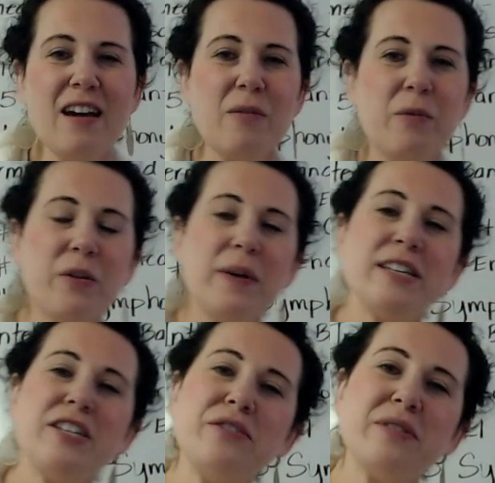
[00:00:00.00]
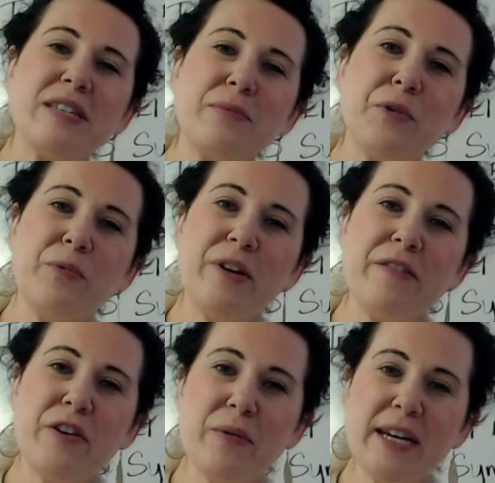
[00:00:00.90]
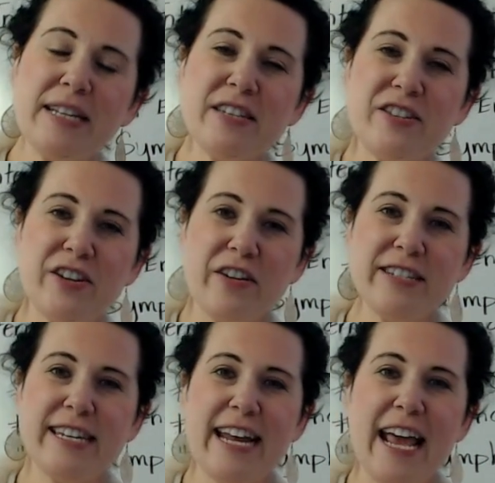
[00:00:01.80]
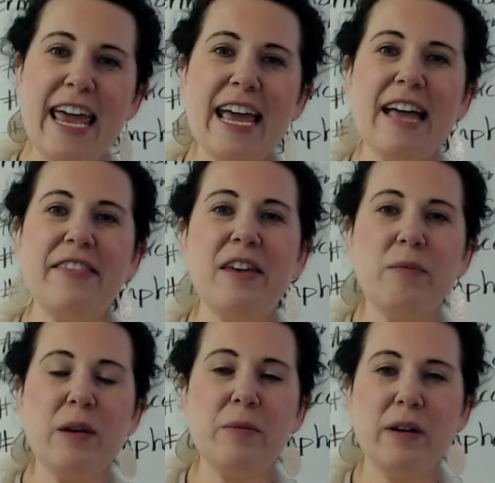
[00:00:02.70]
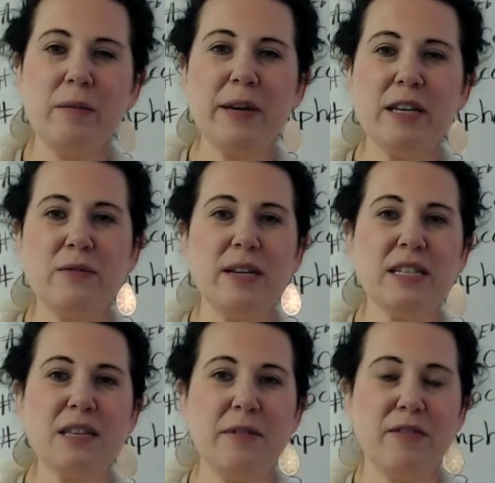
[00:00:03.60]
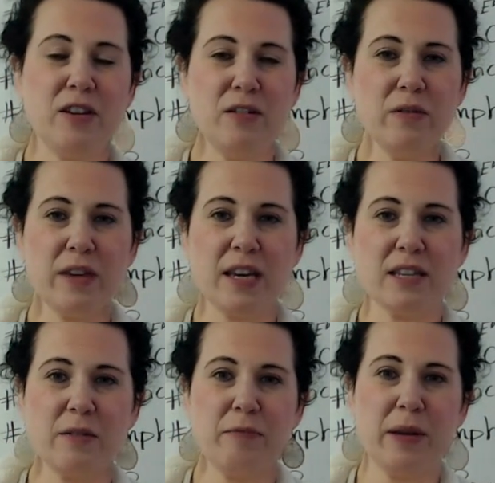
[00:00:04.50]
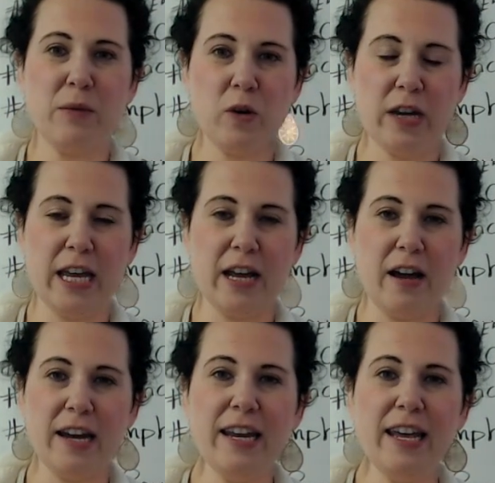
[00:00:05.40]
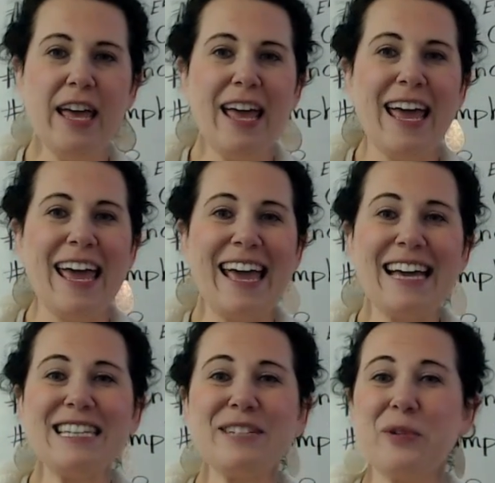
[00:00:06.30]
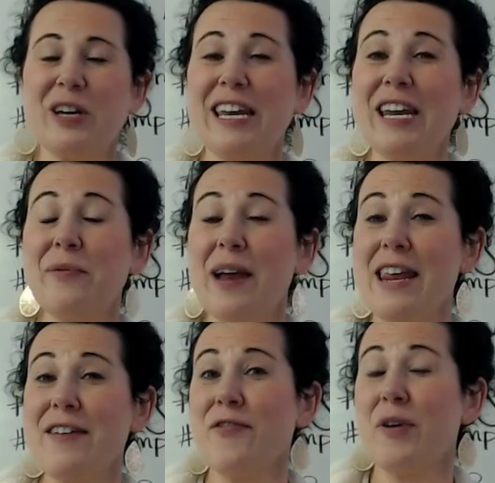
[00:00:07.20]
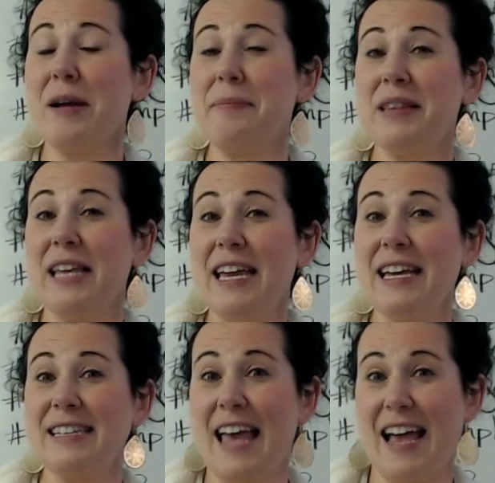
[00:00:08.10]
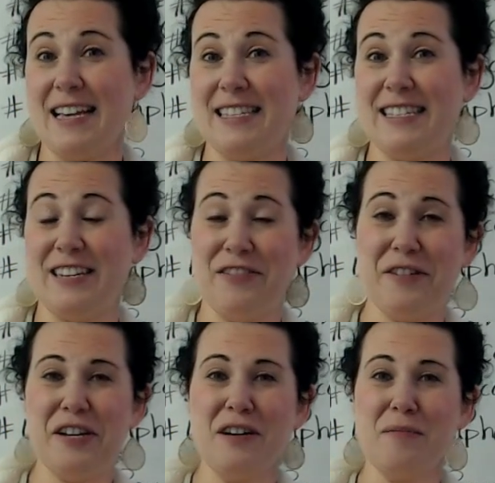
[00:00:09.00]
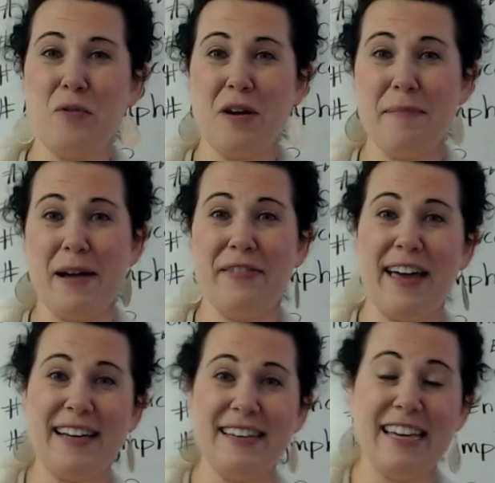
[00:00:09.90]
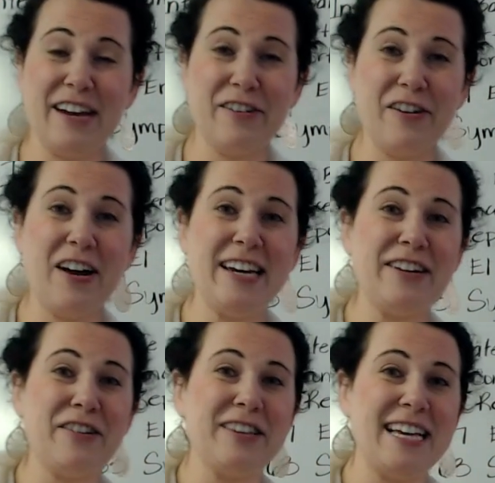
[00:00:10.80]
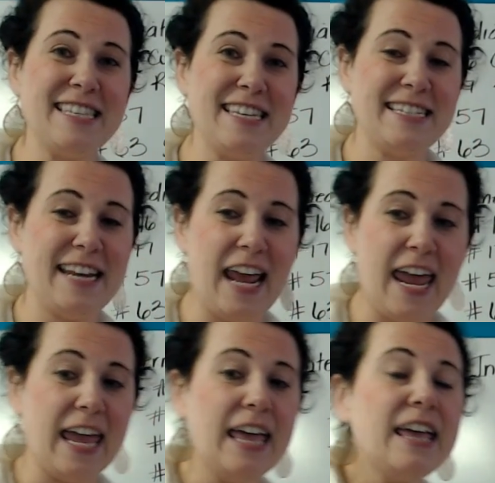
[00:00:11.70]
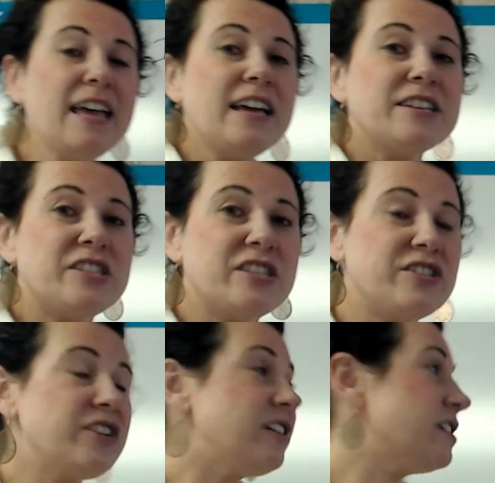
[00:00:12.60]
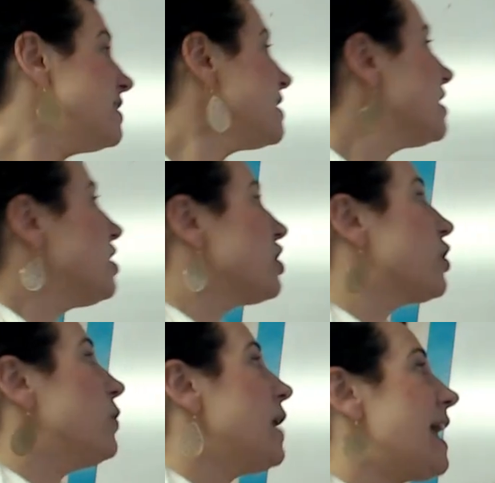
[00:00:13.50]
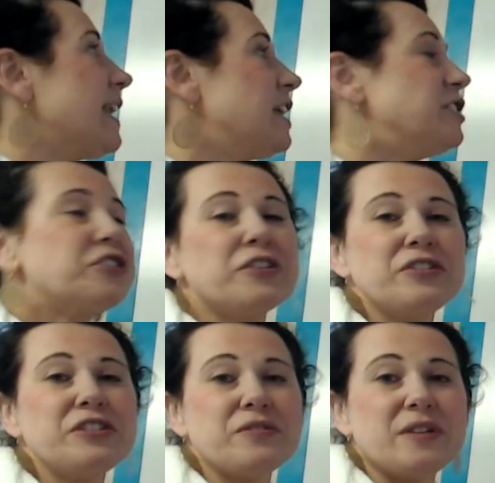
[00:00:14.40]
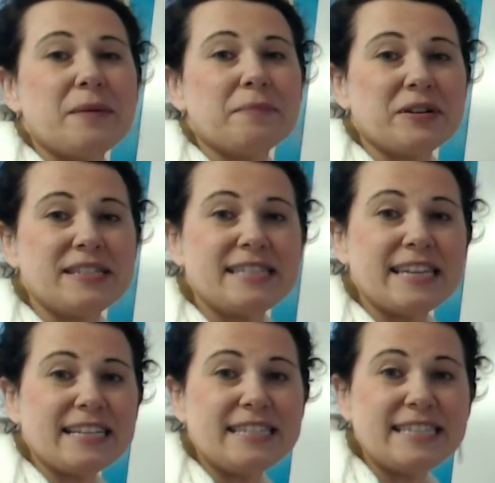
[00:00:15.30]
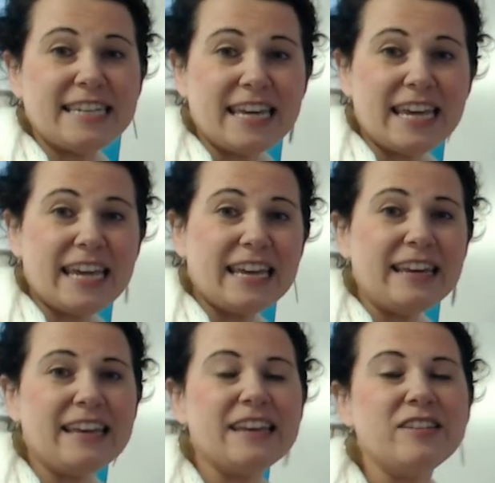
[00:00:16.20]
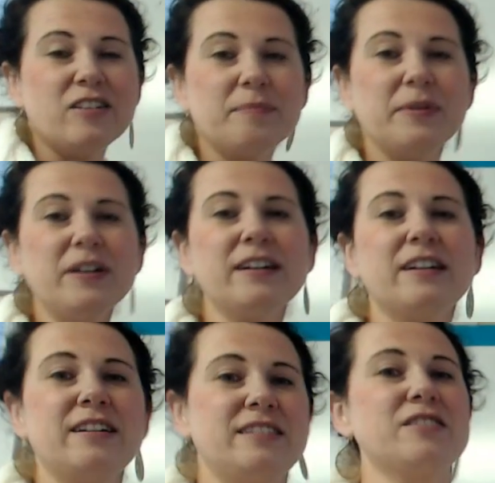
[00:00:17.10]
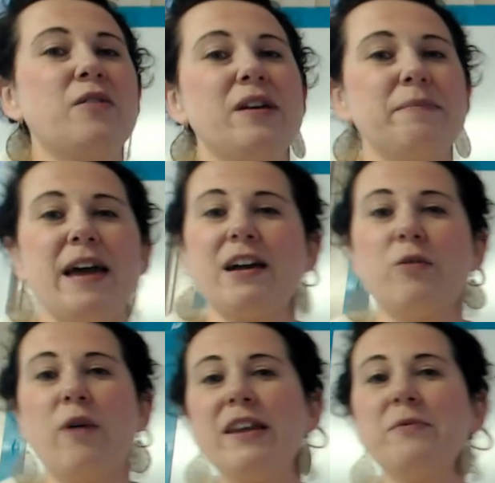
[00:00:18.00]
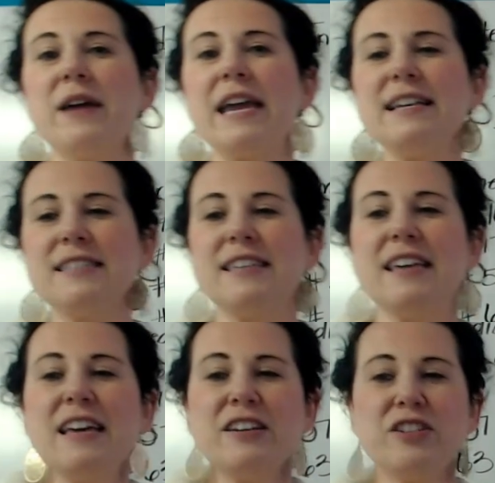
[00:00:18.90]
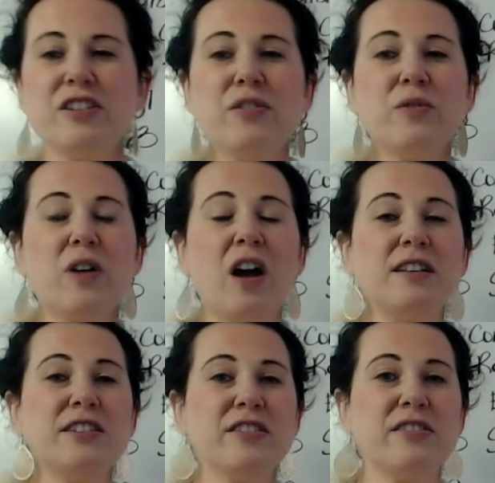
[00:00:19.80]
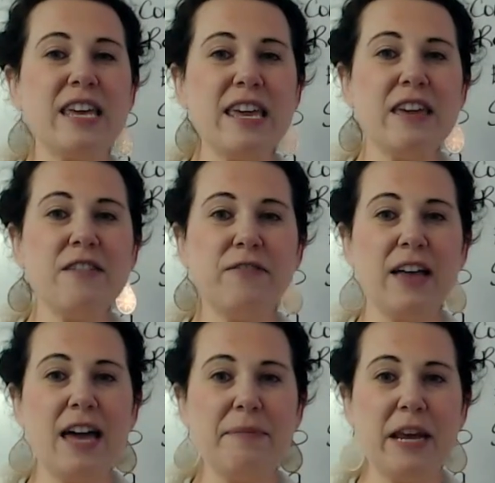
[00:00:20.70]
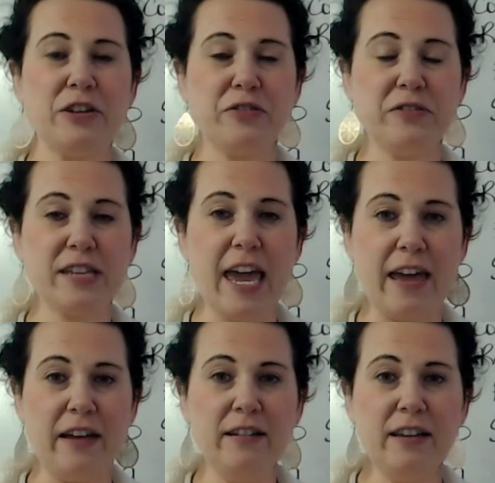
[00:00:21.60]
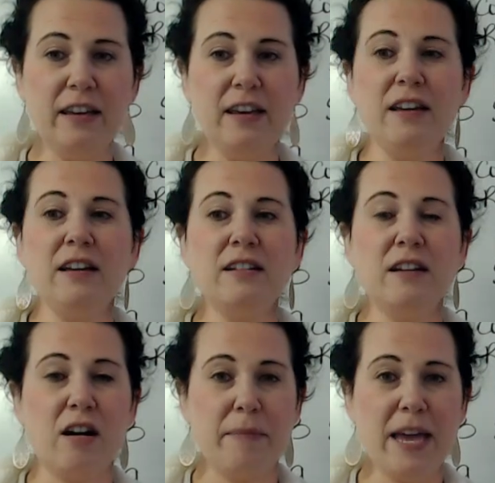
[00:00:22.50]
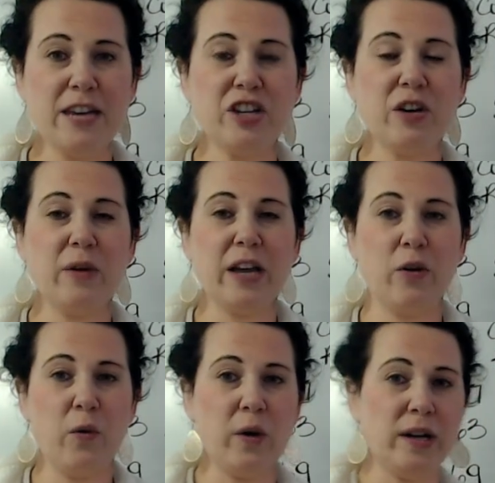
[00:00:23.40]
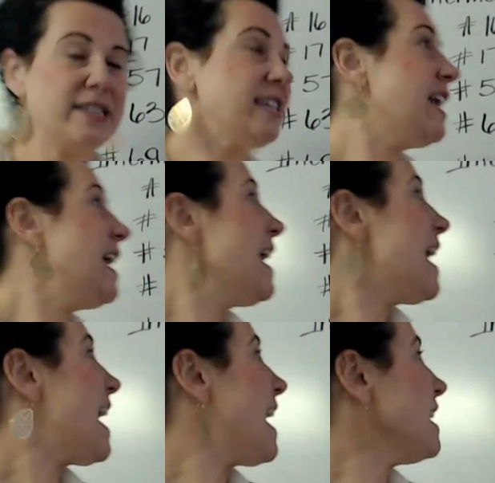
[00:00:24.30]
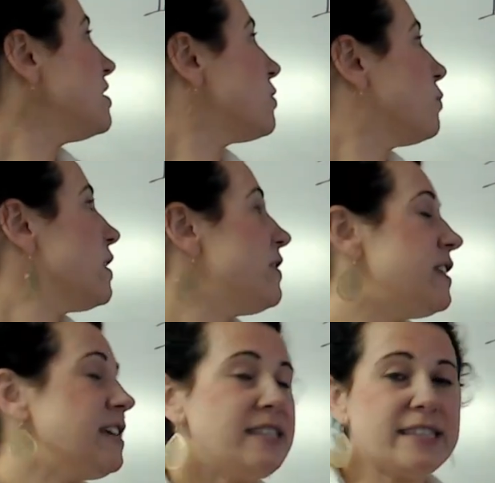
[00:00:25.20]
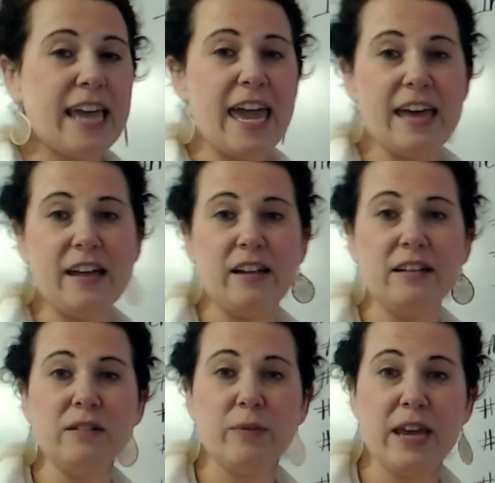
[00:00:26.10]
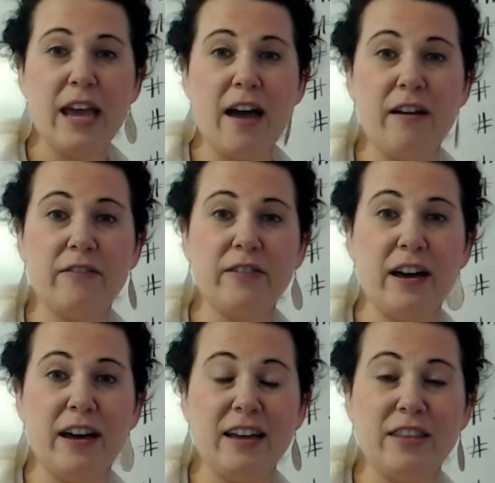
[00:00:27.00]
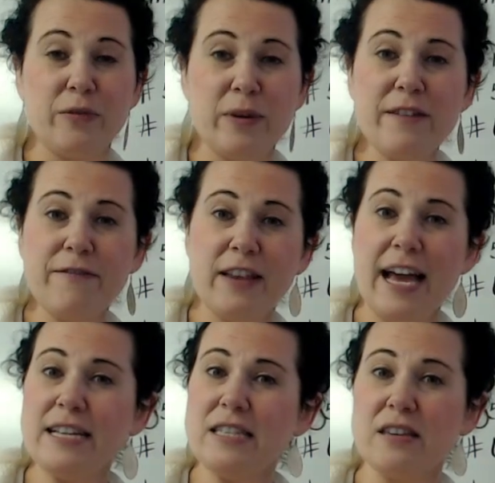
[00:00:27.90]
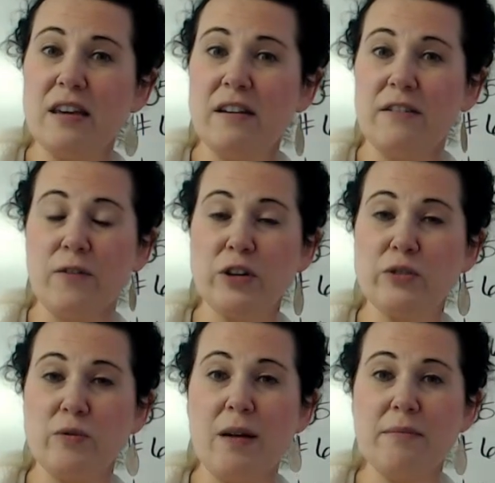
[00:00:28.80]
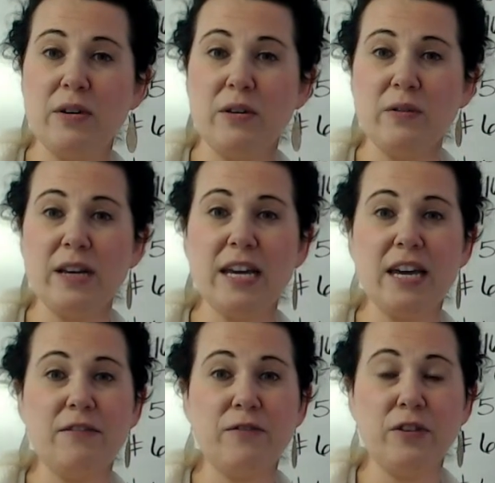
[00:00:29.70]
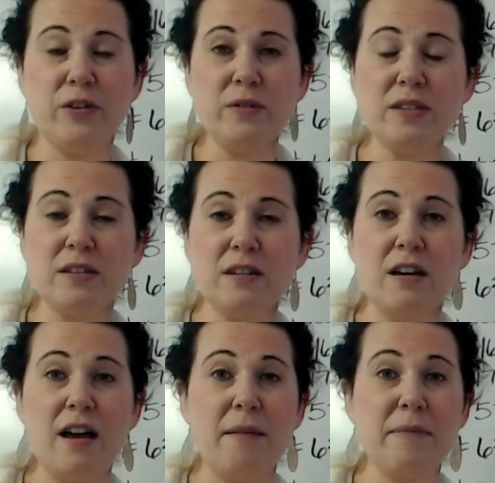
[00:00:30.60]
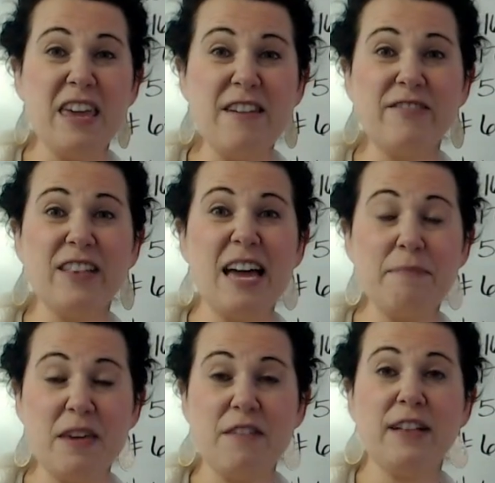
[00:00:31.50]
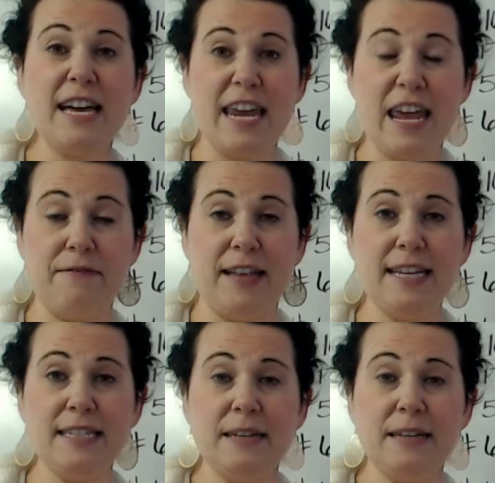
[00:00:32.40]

We're going to do some reviewing to start today, and then we will be doing some of the new things we've been working on. And we're getting ready for a playing test. You'll hear more about that later on in our lesson today. To start, go ahead and turn to number 16 in your book. It's going back quite a ways to concert E flat major scale, arpeggio, and chords. And with this scale, we have 3 flats for trombone and flutes, E flat, B flat, A flat.